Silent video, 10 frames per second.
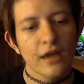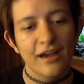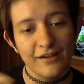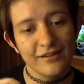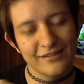
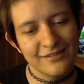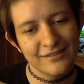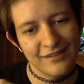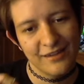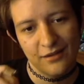
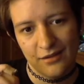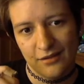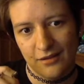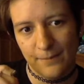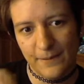because
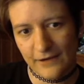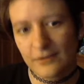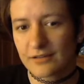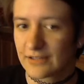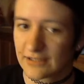
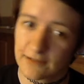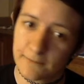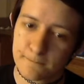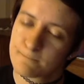apparently